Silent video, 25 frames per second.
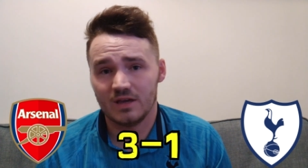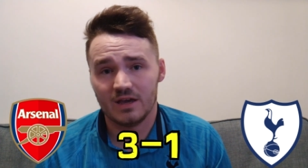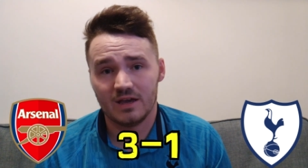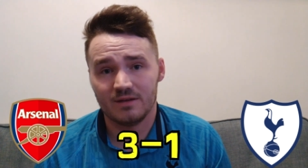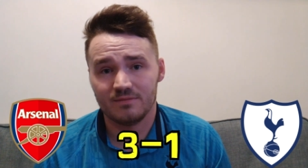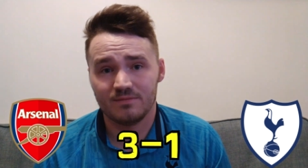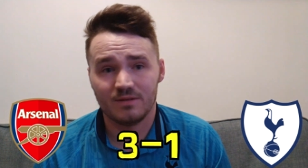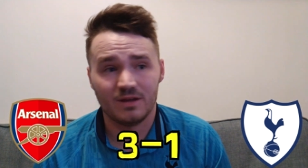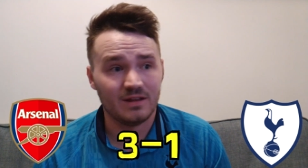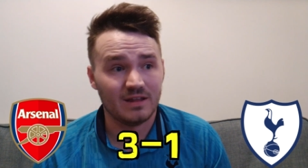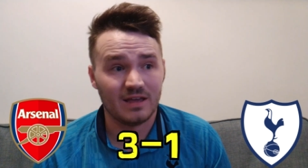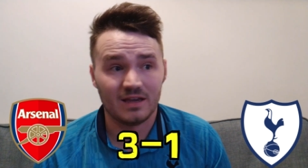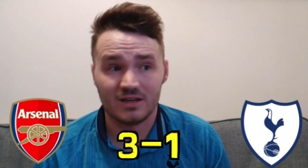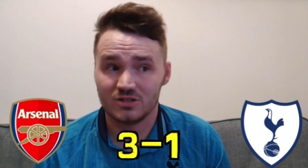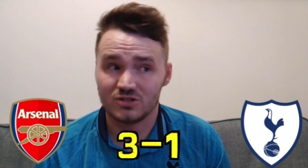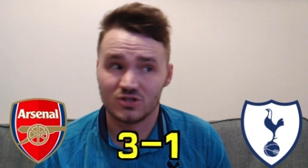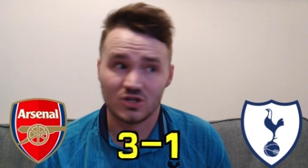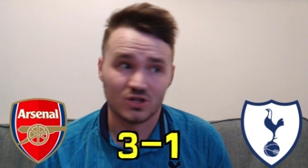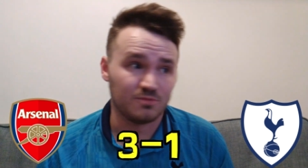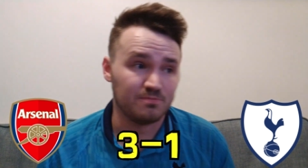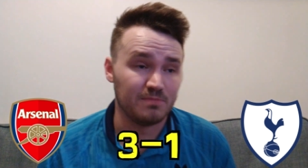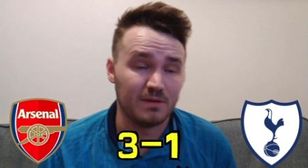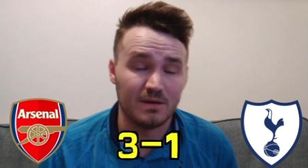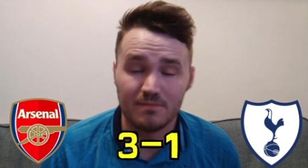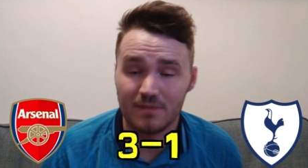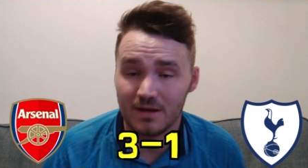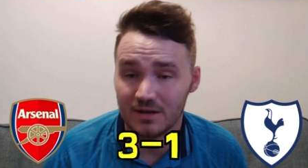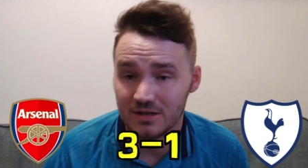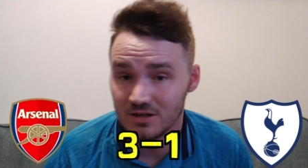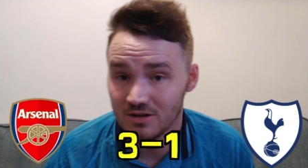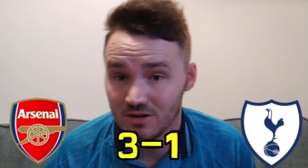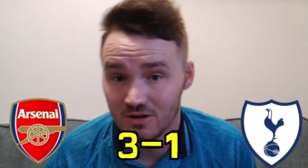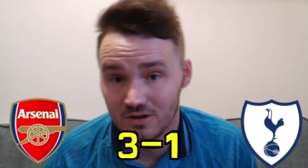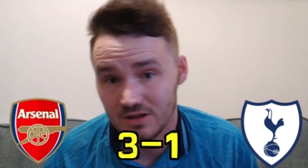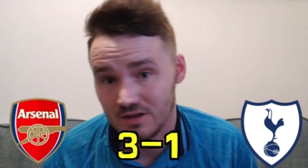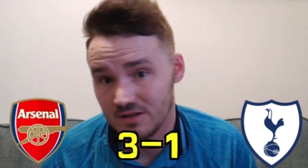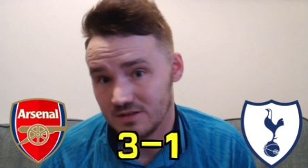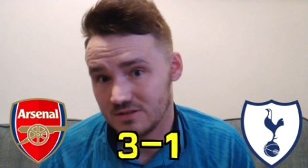yeah, and they just beat Man
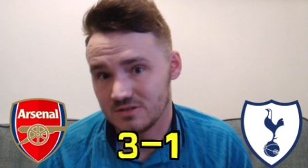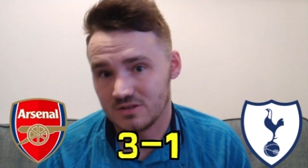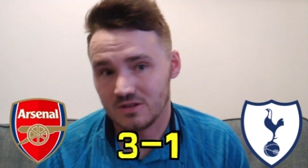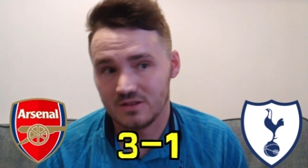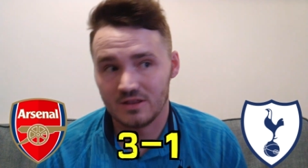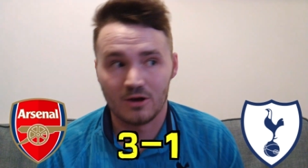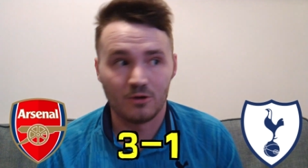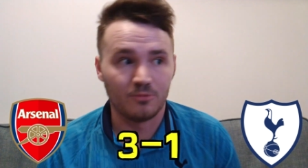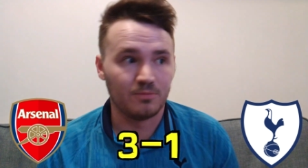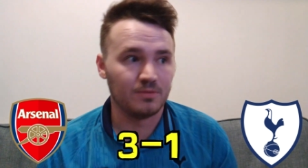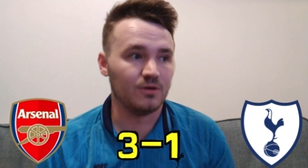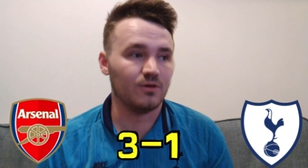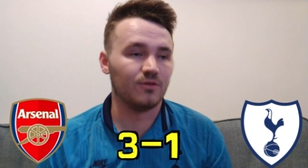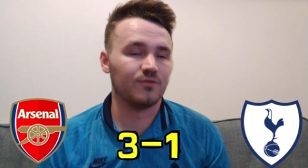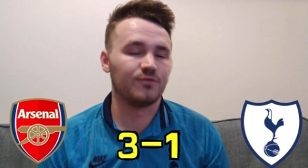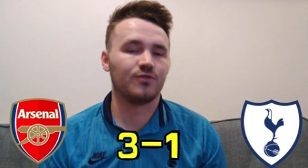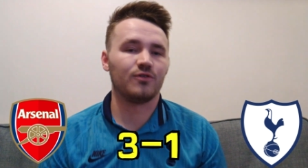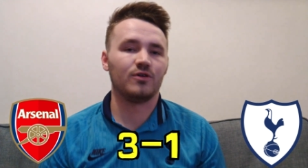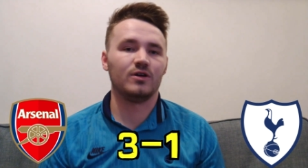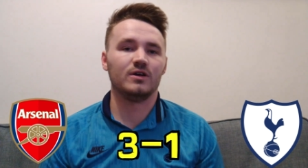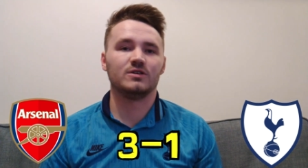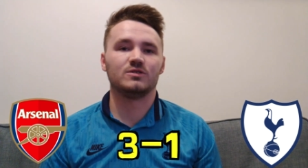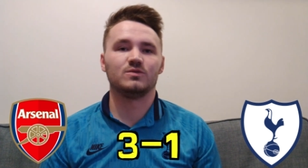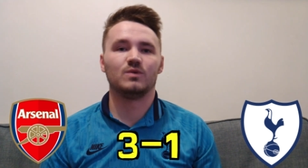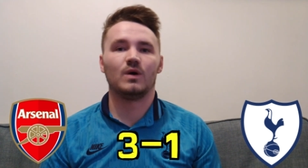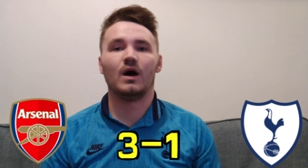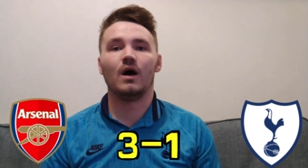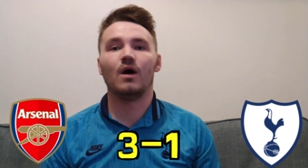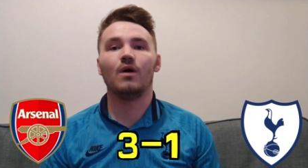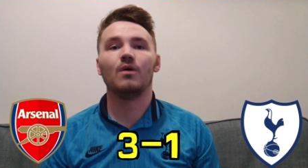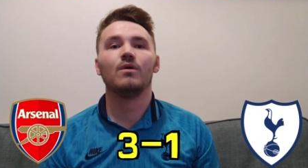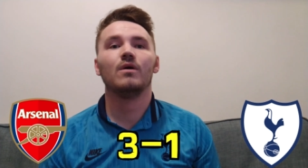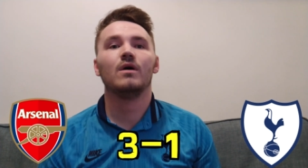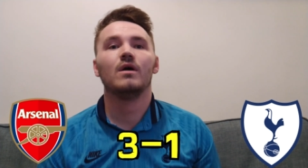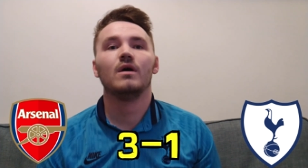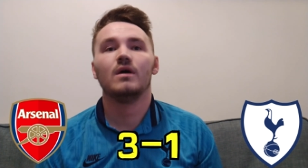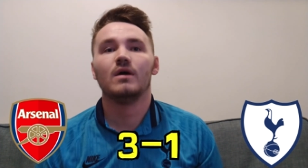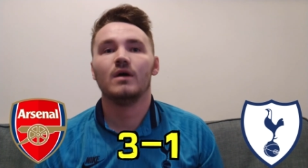United, so they'll be up for it as
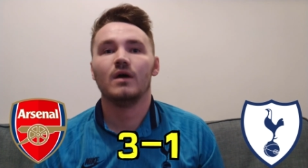well.